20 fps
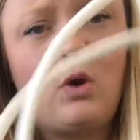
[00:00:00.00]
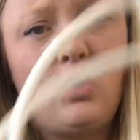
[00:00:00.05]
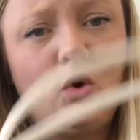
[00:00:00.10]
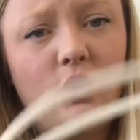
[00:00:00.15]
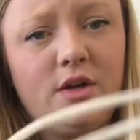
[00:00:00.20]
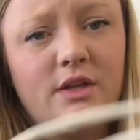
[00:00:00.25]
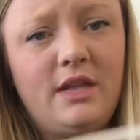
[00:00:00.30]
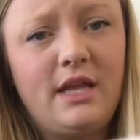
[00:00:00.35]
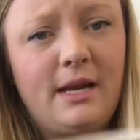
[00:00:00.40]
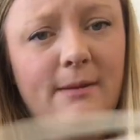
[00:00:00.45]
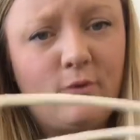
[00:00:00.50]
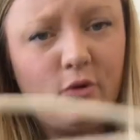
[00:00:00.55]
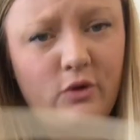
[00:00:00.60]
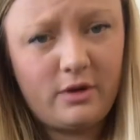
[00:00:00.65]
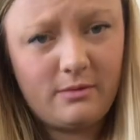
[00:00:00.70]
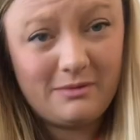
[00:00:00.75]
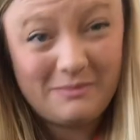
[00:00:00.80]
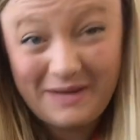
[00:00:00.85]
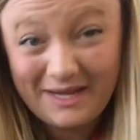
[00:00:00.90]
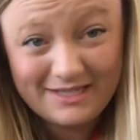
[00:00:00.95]
cord that I'm
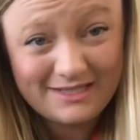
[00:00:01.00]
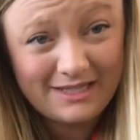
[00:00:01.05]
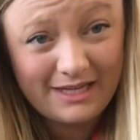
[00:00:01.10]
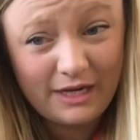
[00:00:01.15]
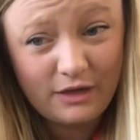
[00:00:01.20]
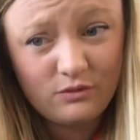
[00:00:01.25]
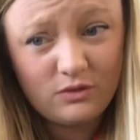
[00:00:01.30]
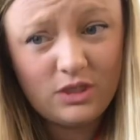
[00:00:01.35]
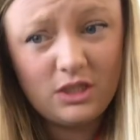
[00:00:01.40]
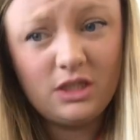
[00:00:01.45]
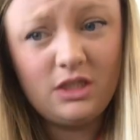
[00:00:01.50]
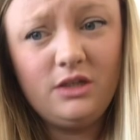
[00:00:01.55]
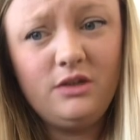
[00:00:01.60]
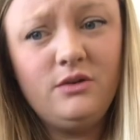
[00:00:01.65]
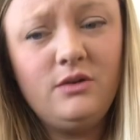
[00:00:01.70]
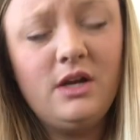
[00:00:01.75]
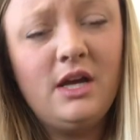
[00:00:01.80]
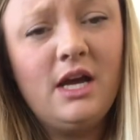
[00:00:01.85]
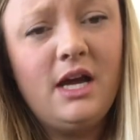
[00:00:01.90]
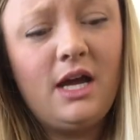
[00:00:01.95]
going to be passing out to
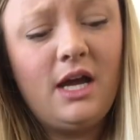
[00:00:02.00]
you.